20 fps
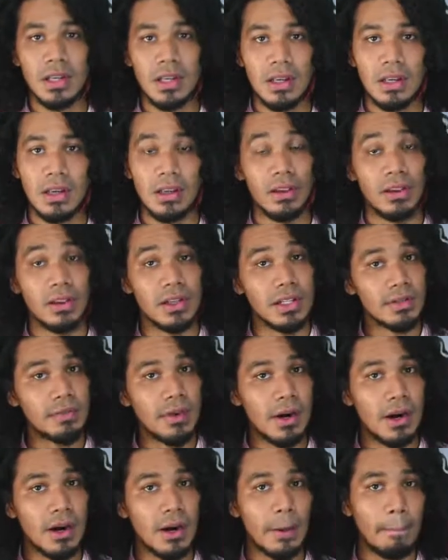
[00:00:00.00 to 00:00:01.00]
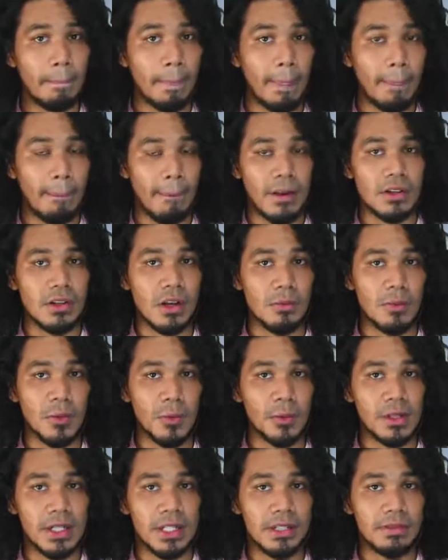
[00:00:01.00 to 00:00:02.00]
Thus far,
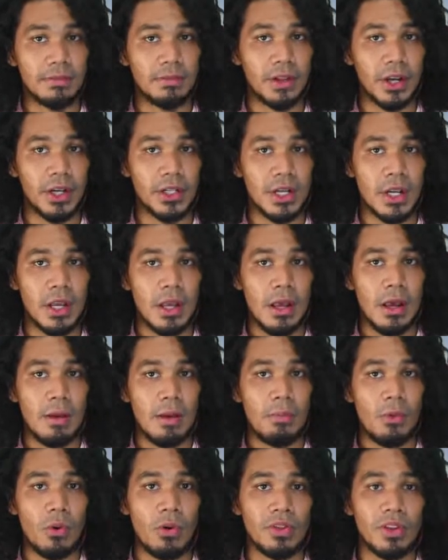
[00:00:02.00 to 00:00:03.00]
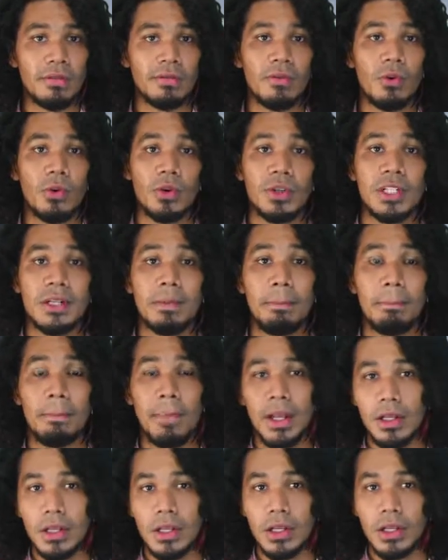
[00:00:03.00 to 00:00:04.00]
ExxonMobil has flared more than 14
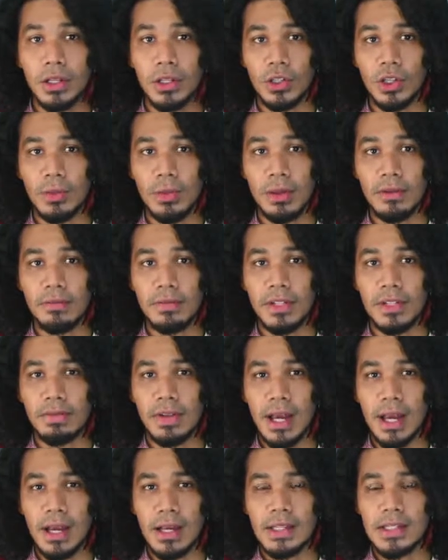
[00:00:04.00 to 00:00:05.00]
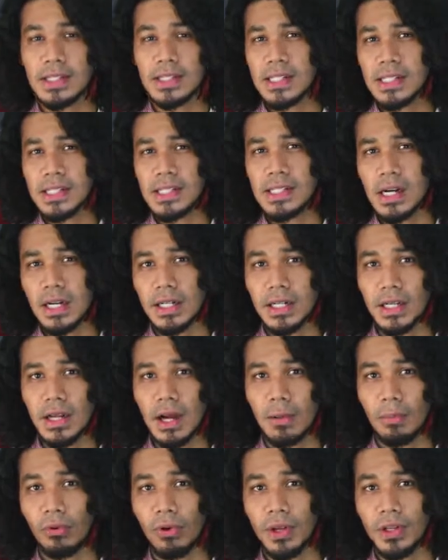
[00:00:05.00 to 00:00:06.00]
billion cubic feet of gas since starting
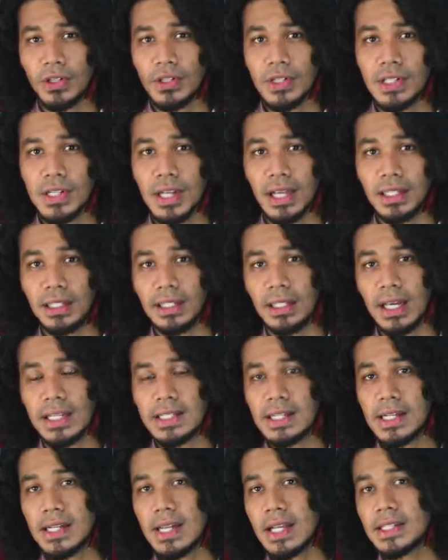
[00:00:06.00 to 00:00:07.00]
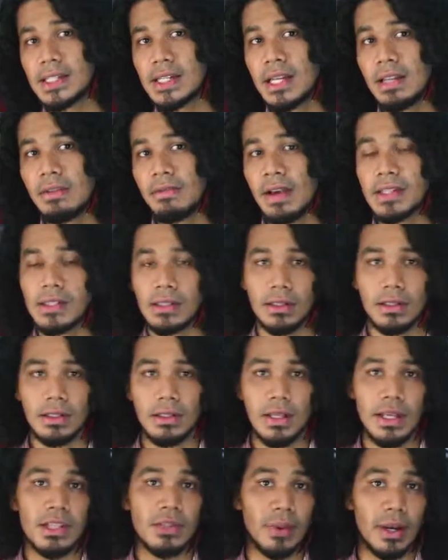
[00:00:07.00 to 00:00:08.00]
operations at the Liza Destiny vessel
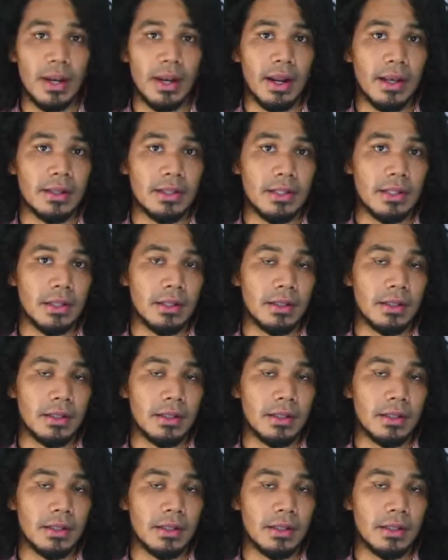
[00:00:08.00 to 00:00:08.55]
in 2019.